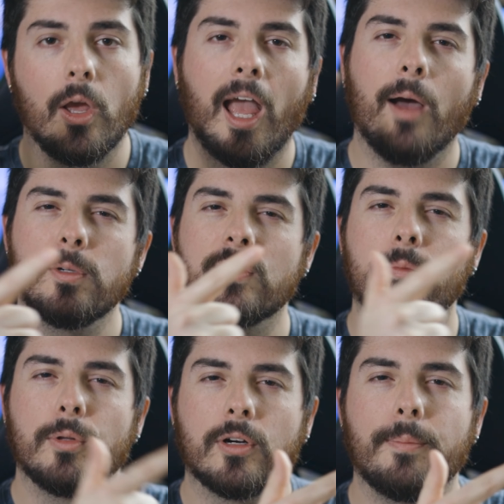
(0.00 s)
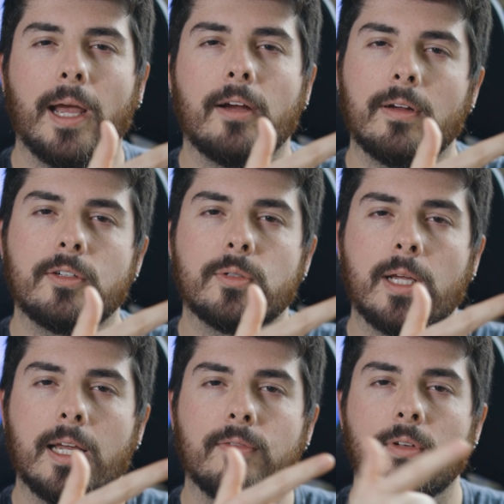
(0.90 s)
how much of a blurry background you
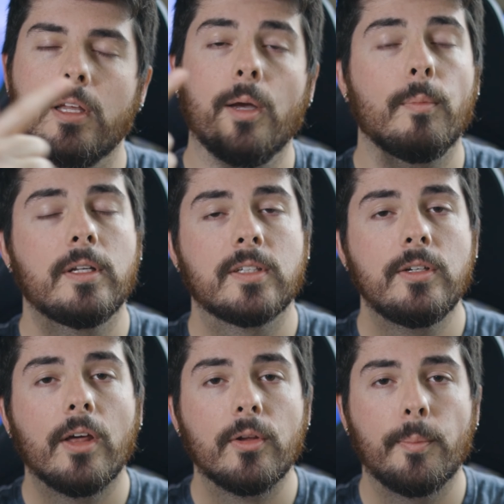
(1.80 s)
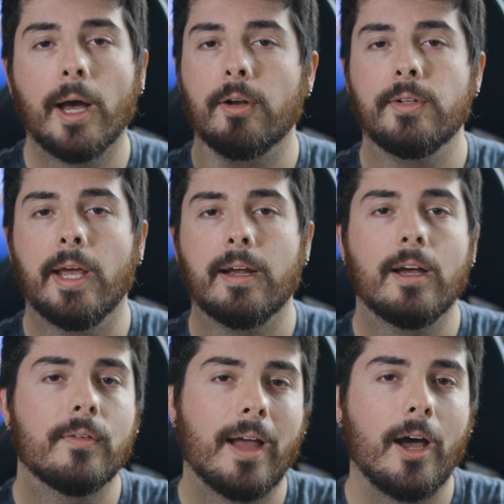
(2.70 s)
have, but is another bottleneck
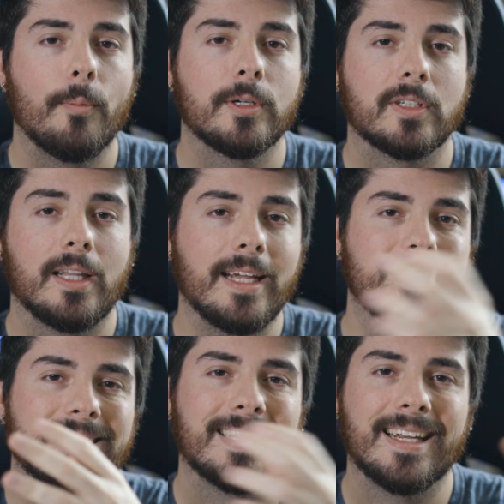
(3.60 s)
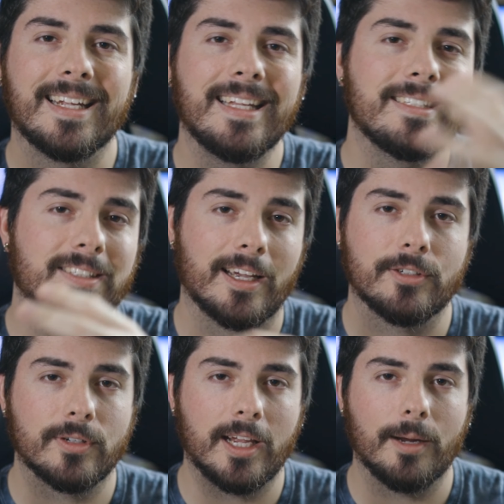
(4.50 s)
of how much light is getting inside
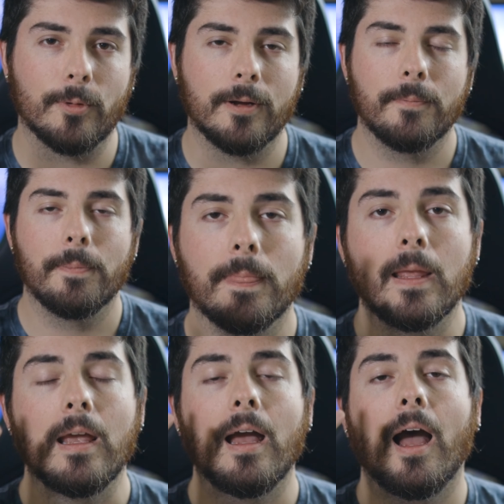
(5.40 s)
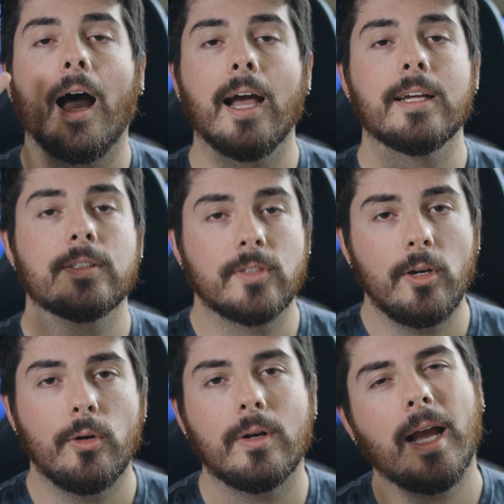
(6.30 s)
your camera.
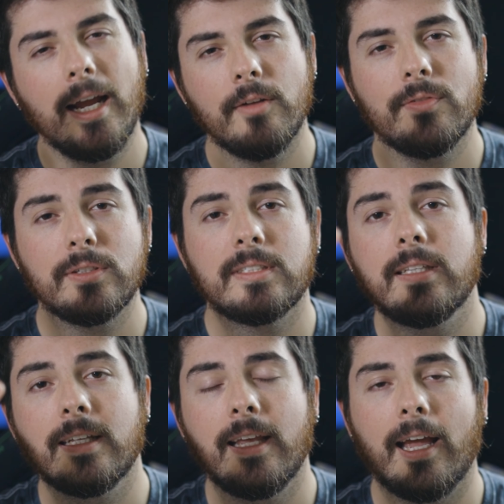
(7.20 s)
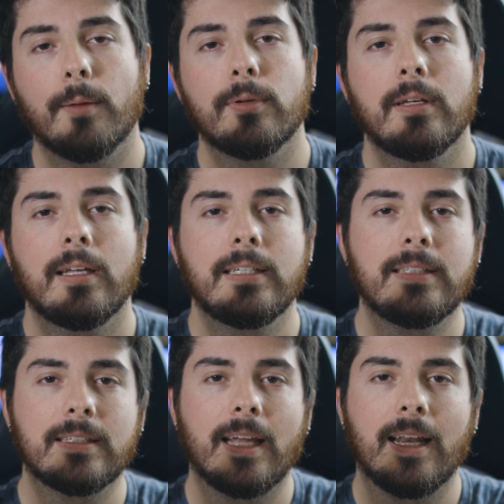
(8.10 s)
ISO kind of fills in the gap,
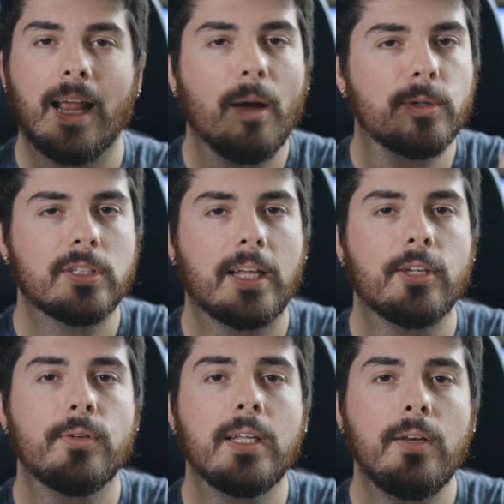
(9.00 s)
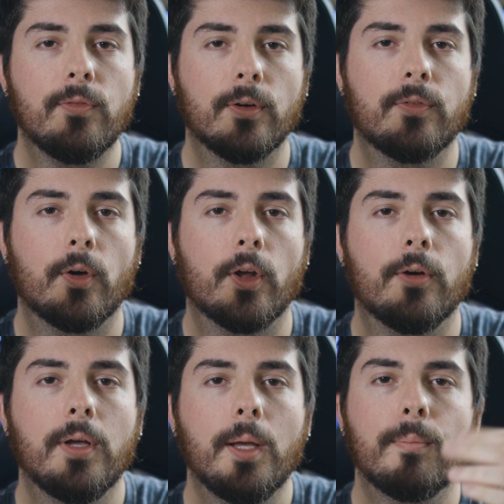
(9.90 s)
dictating how much light you need for a
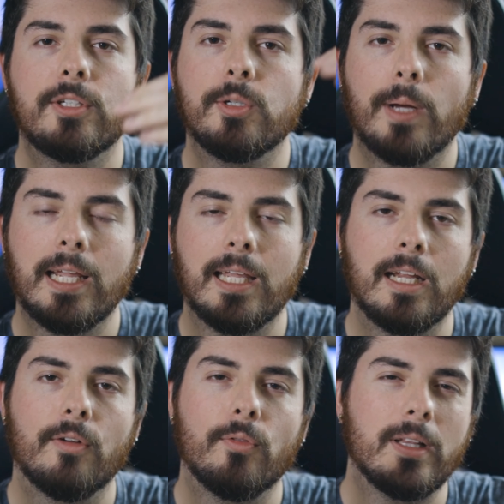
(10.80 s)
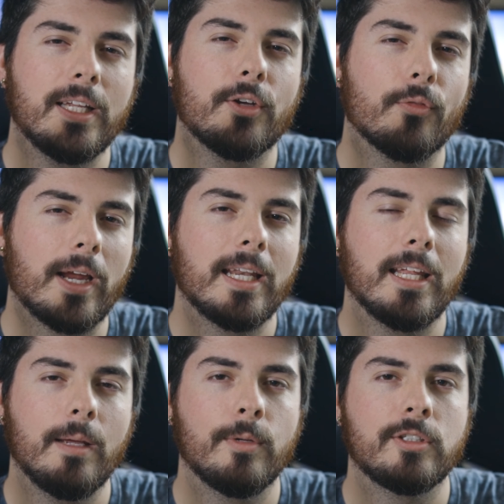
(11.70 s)
photo, but you might get really grainy
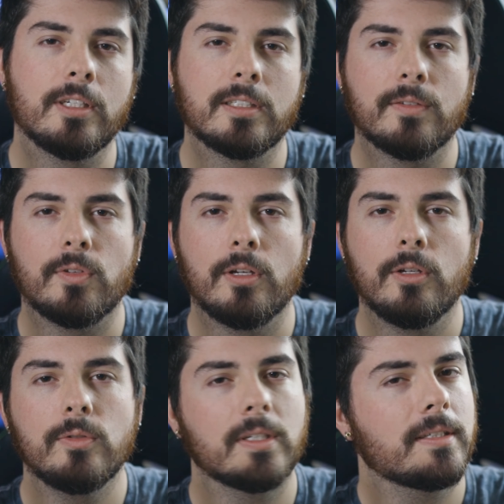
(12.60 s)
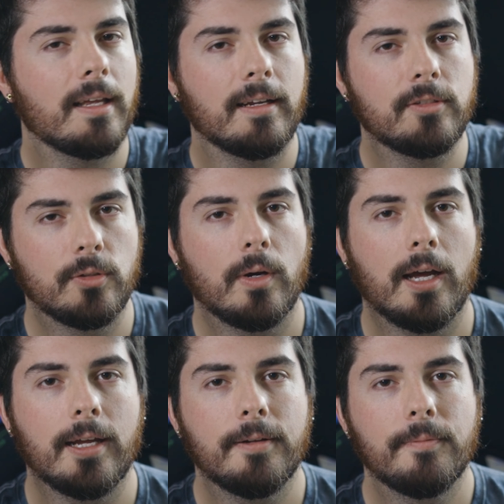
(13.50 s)
images if you use a setting too high.